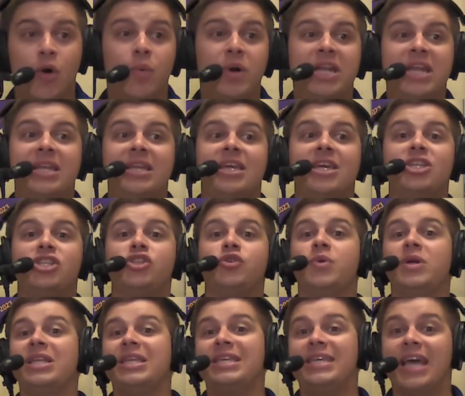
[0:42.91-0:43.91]
We didn't get to
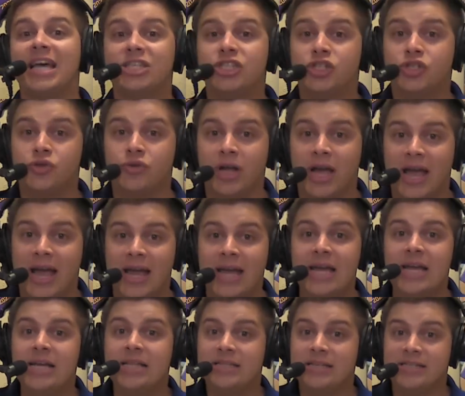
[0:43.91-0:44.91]
it yesterday,
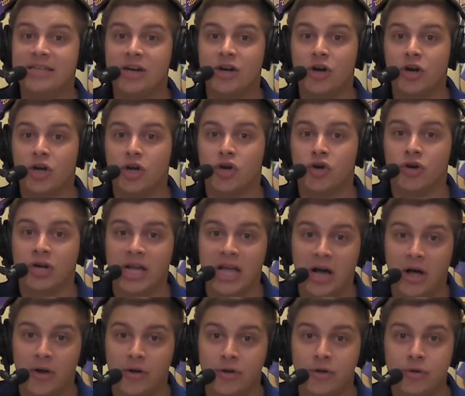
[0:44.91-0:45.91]
the Derek
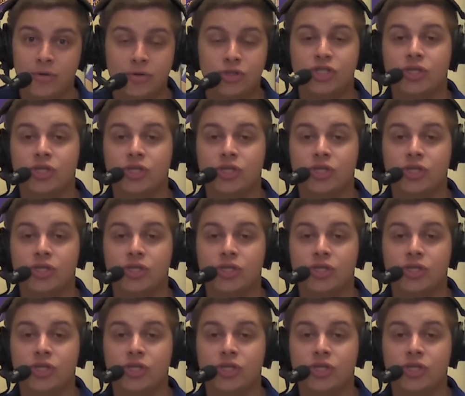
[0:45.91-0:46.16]
Curiel news,